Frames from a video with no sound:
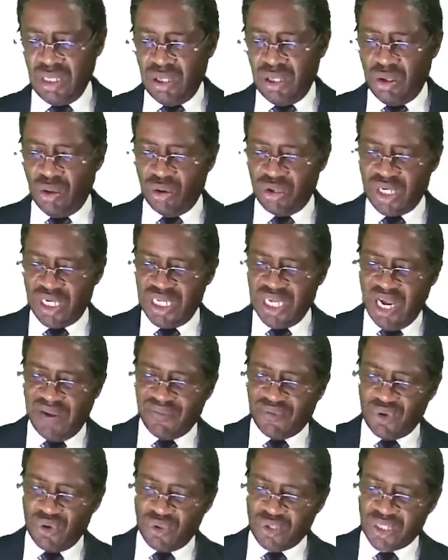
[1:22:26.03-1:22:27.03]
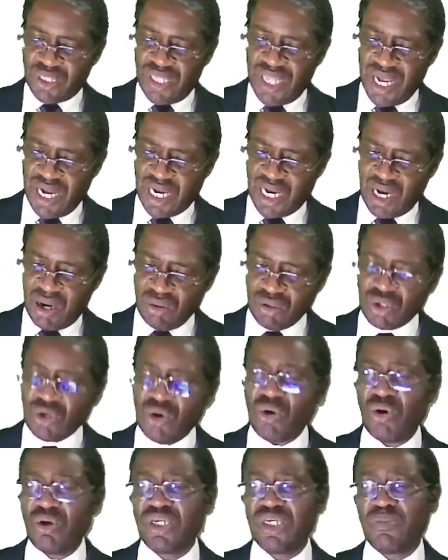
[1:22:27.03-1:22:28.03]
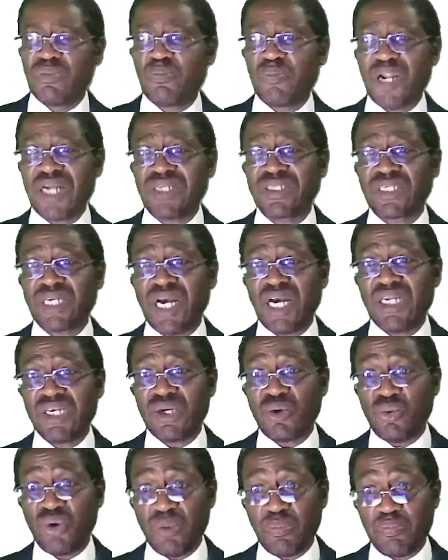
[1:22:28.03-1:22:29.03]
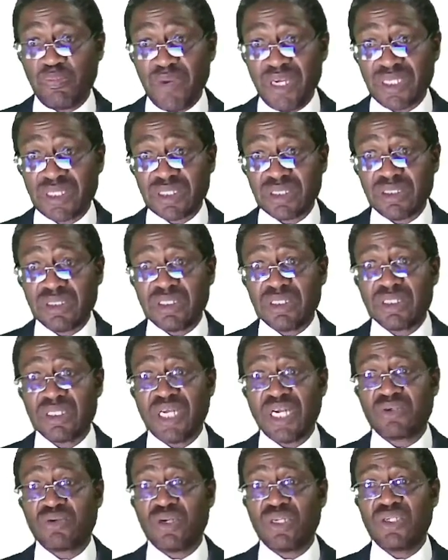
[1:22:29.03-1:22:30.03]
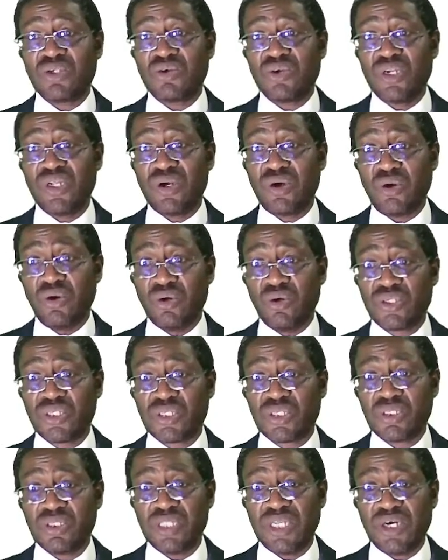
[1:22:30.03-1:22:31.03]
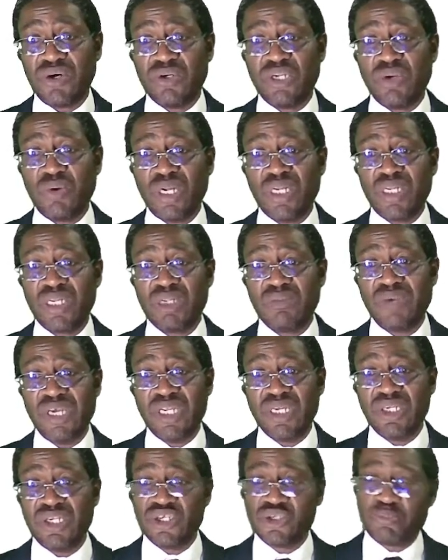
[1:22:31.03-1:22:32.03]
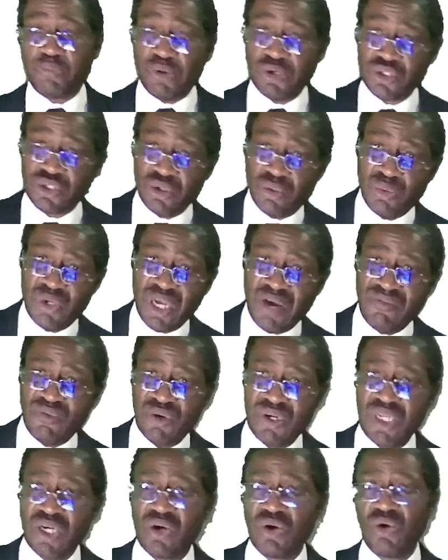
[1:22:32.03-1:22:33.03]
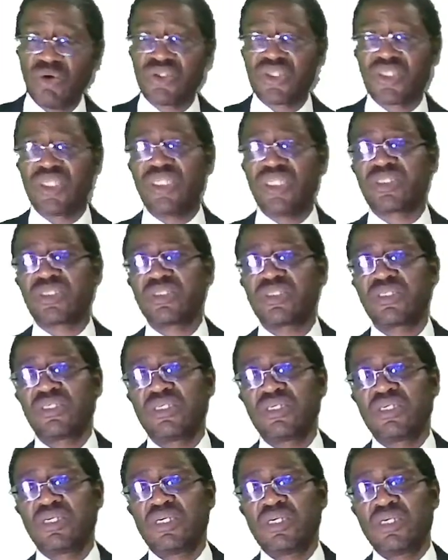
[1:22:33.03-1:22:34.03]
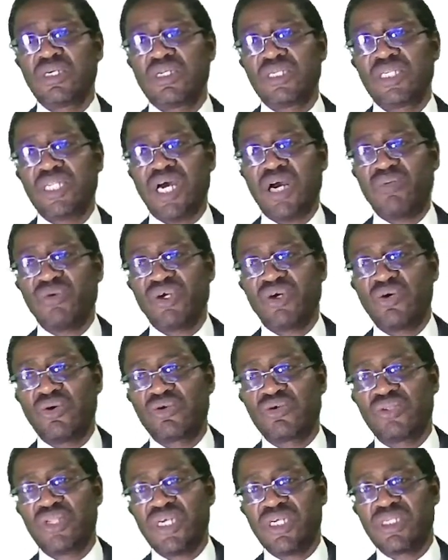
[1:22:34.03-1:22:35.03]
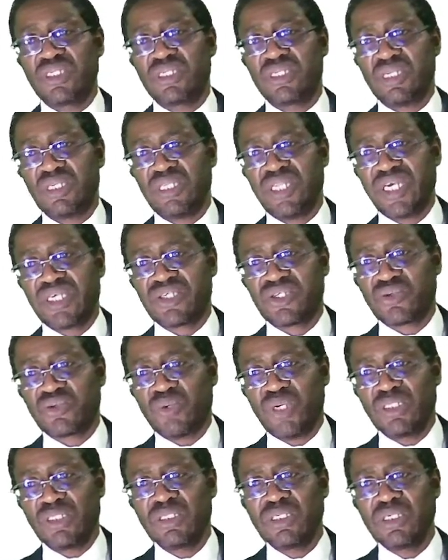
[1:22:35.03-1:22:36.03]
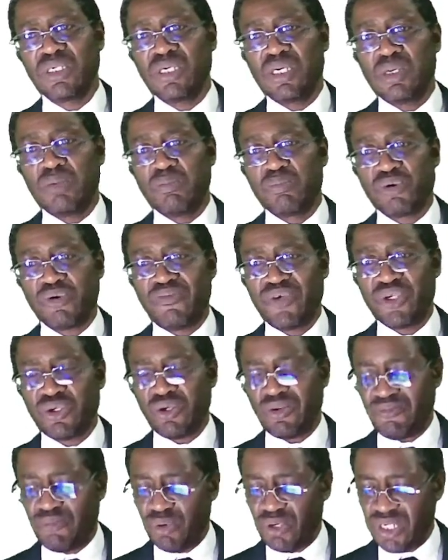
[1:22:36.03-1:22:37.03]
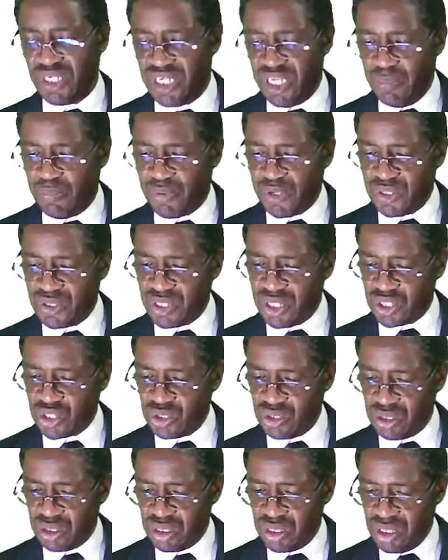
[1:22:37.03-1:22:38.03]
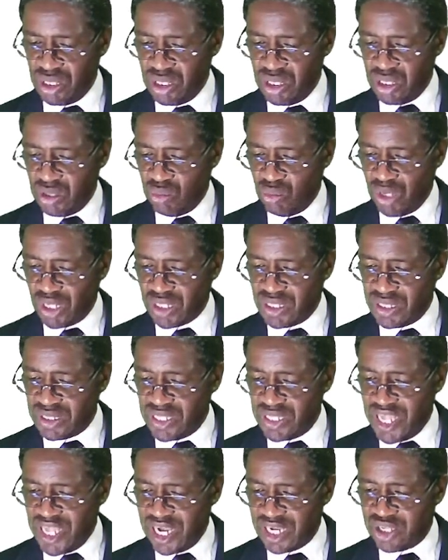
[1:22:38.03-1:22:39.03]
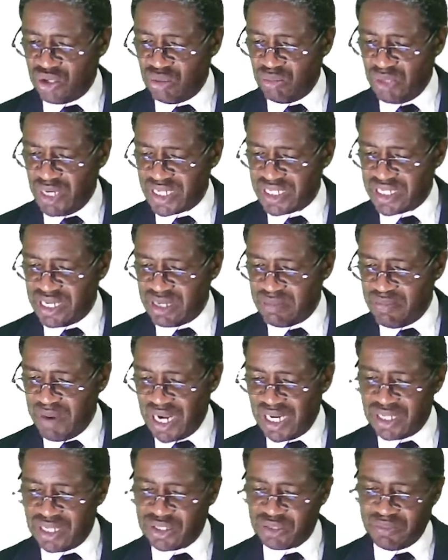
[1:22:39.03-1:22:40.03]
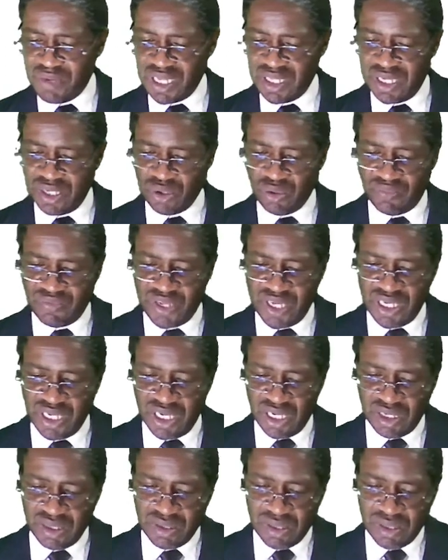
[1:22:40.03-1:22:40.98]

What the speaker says: Already I've closed the account called plant and equipment. That one is already closed. The only one remaining, disposal, we have already closed it. Now we go to this next one, provision for depreciation. What is the accumulated balance by the end of the year?